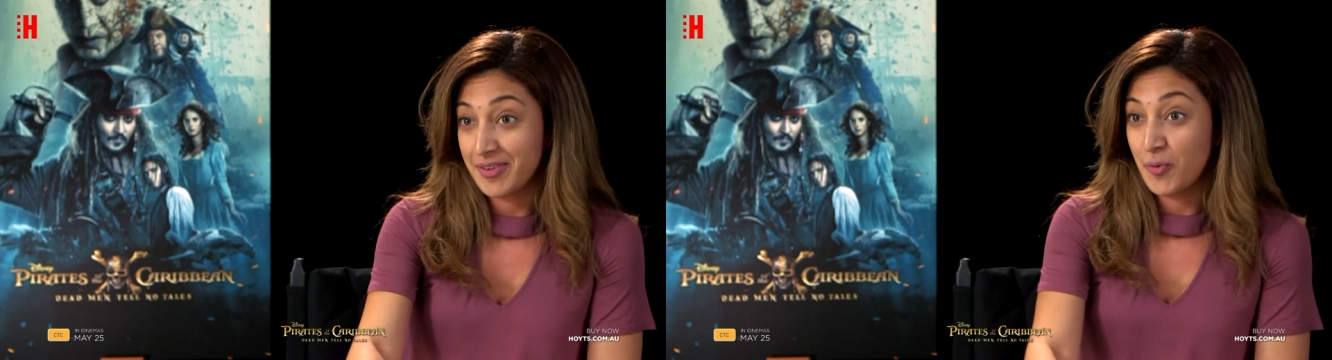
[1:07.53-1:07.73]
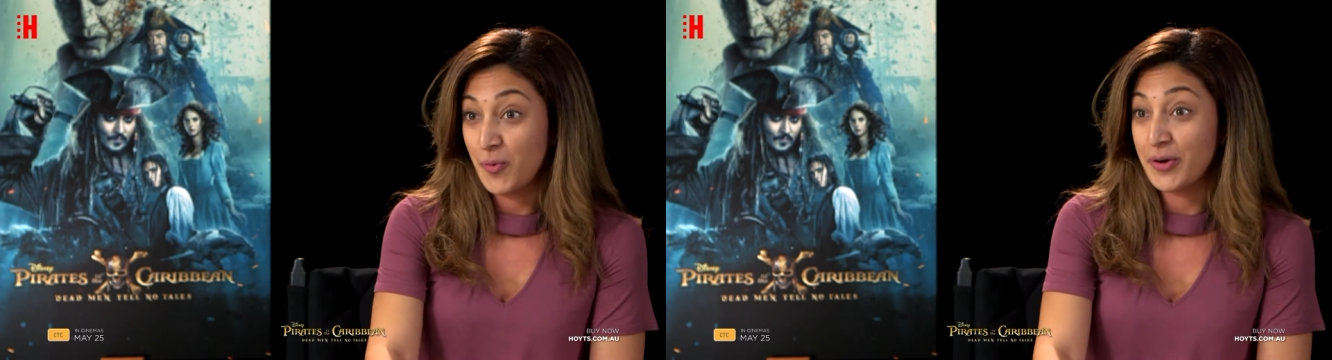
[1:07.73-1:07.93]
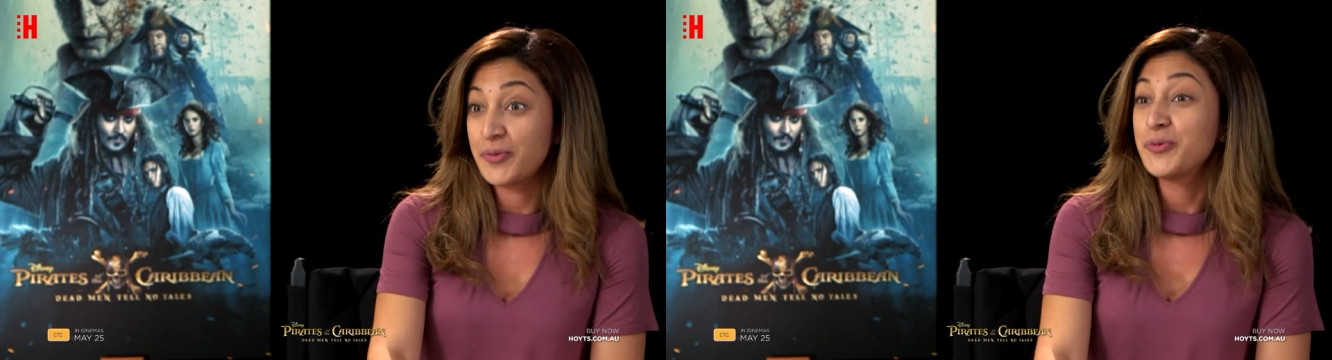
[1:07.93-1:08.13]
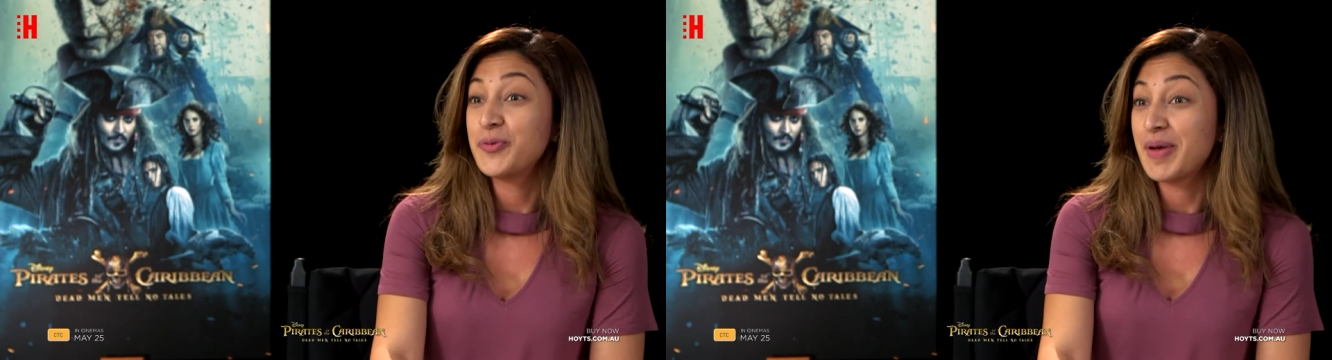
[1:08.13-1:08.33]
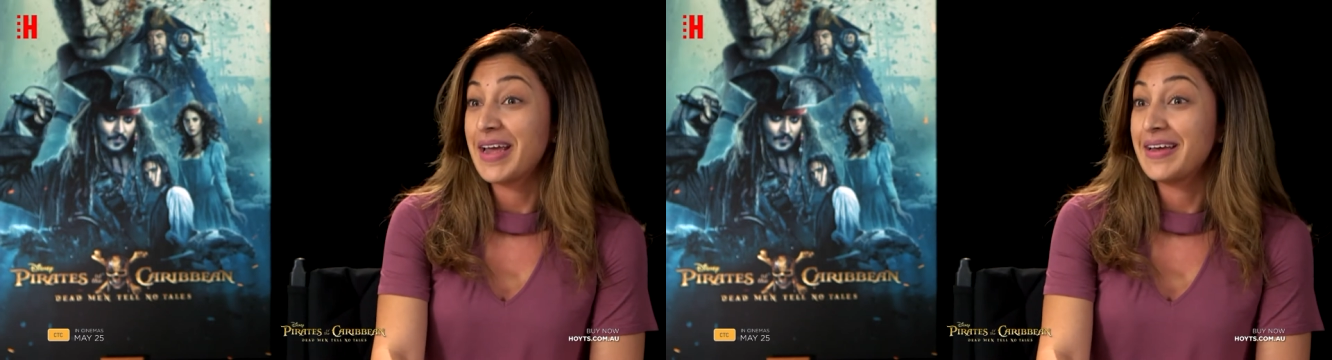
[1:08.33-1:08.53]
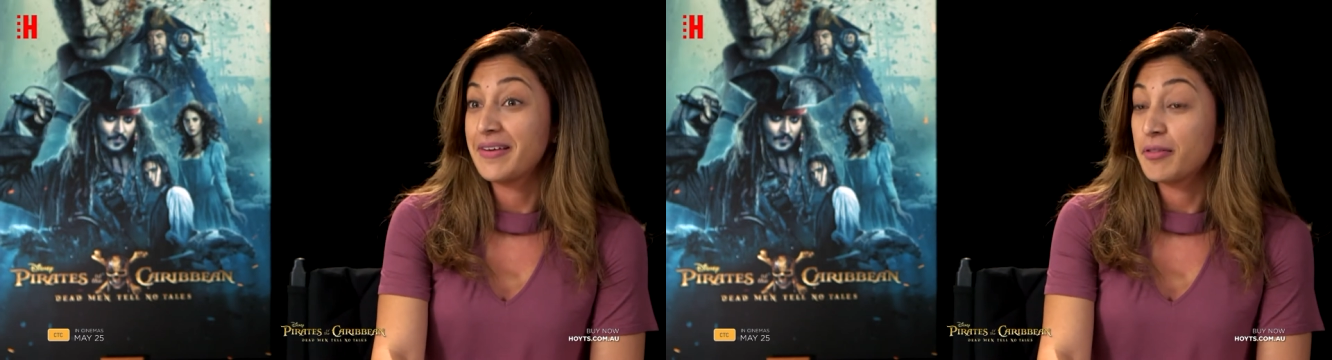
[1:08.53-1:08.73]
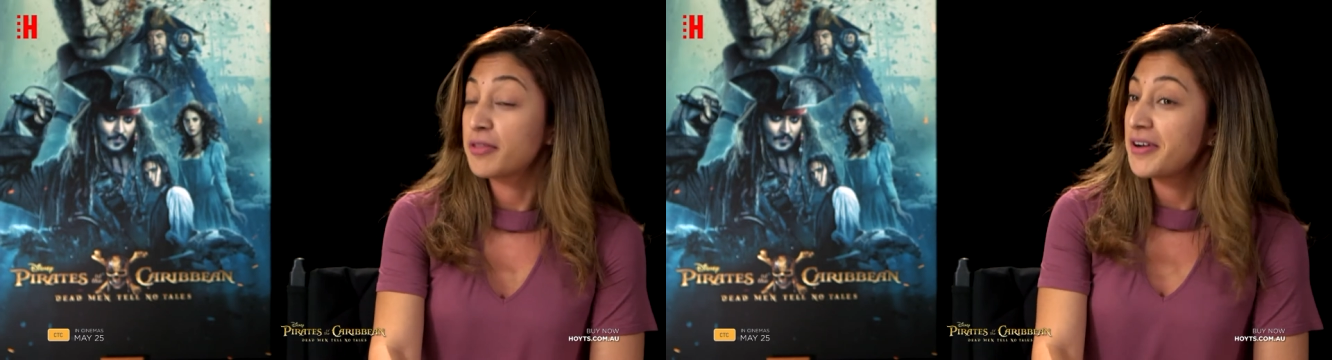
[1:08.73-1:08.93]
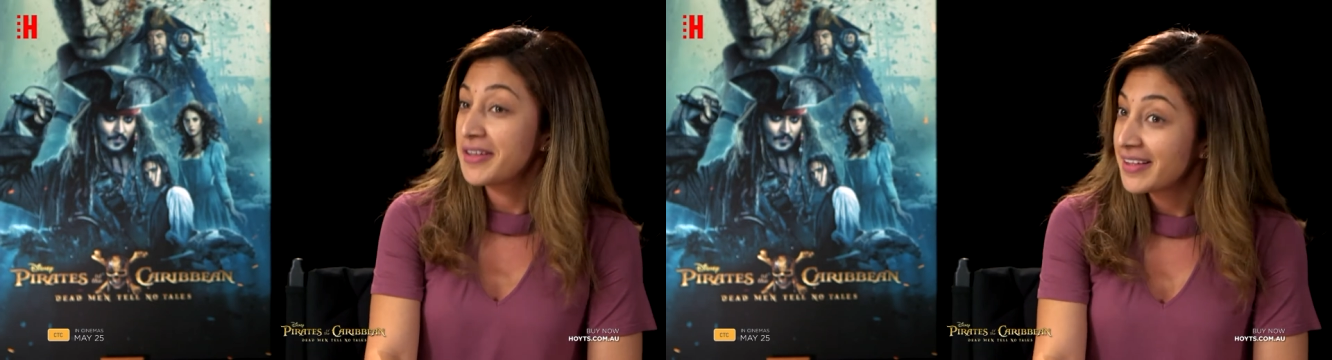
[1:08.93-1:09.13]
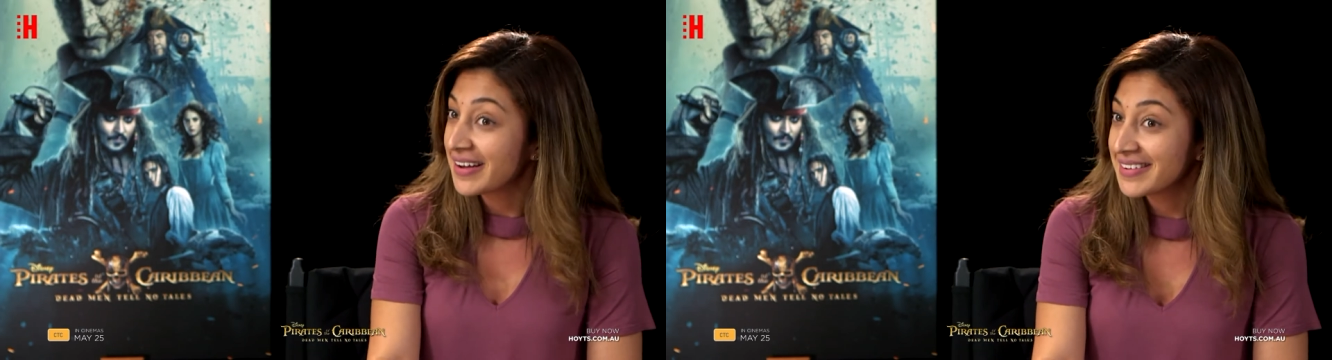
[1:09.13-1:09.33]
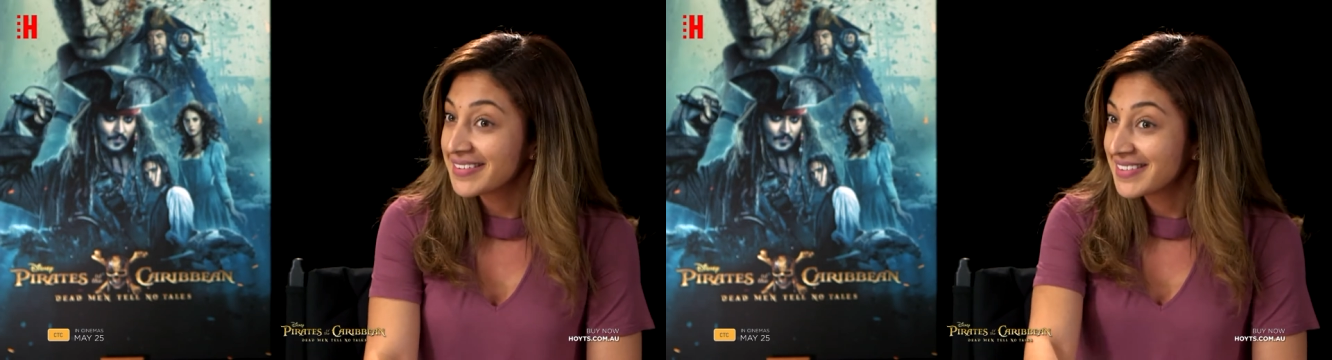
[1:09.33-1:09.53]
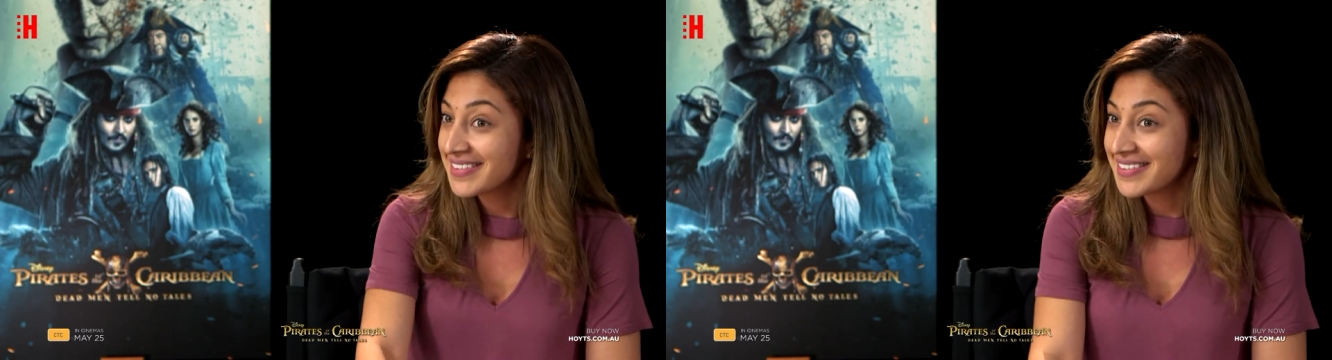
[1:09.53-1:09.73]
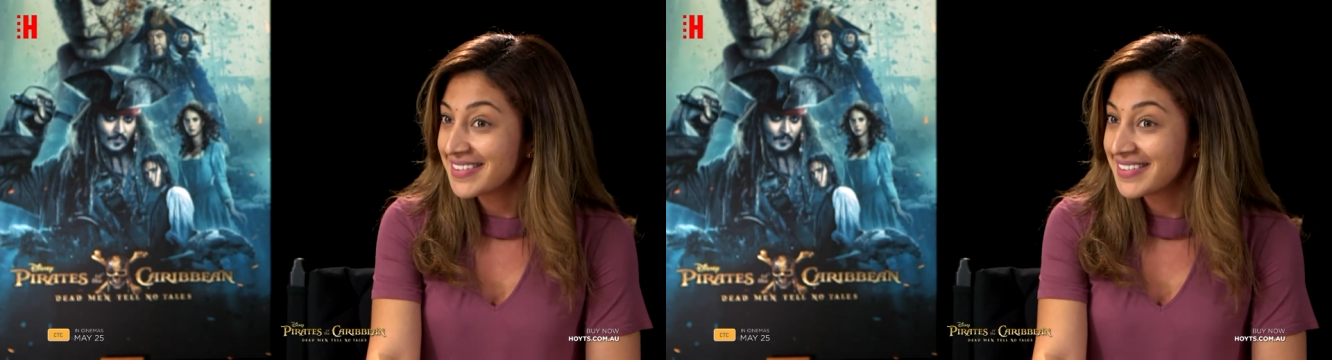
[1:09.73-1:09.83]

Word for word: what would be three things